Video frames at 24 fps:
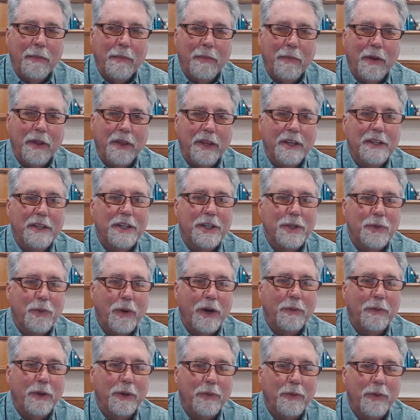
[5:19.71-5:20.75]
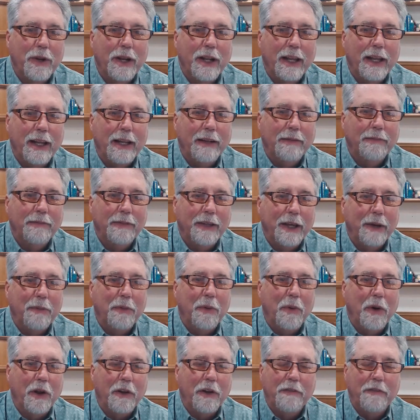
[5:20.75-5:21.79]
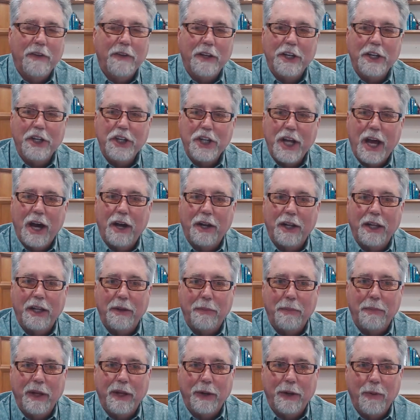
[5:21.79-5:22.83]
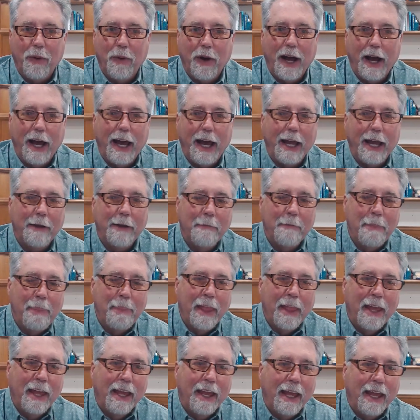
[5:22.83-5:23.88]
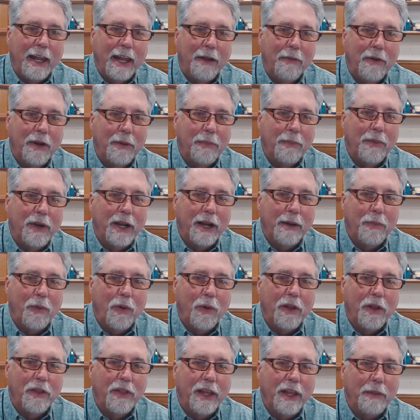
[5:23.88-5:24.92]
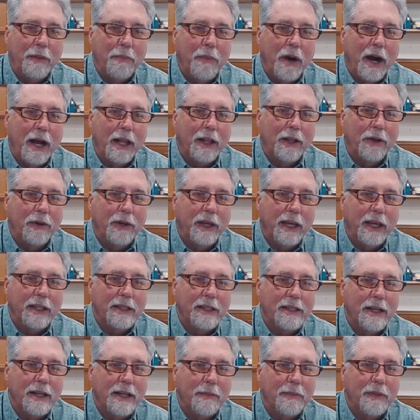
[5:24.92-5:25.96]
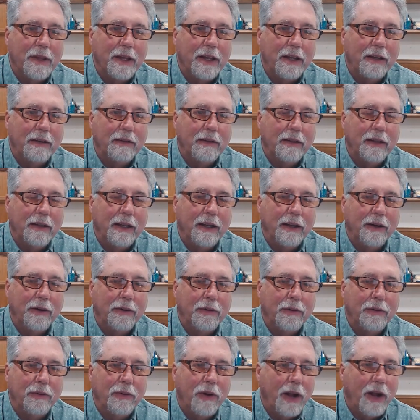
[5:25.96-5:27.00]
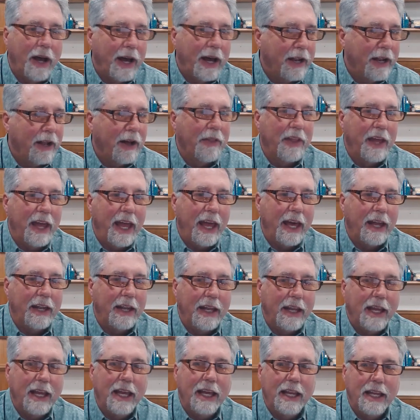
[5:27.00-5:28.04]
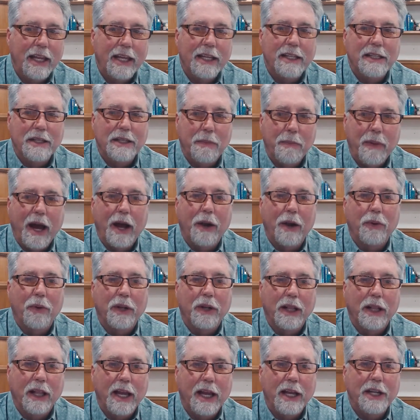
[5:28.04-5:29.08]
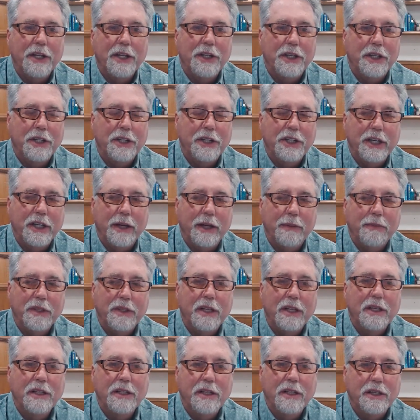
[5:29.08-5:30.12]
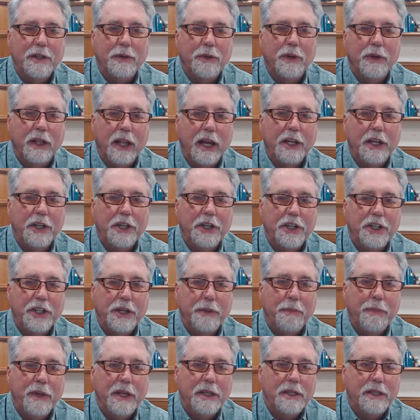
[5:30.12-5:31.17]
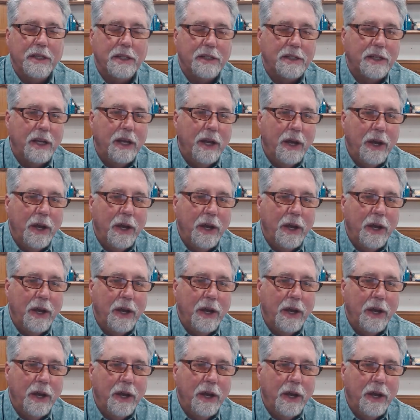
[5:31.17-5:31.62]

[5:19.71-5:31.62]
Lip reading: But this is when we really, we want to finish out in a big way. And I want to bring up one thing. Milo hit something, right on the head. It is about relationships. This is a relationship business.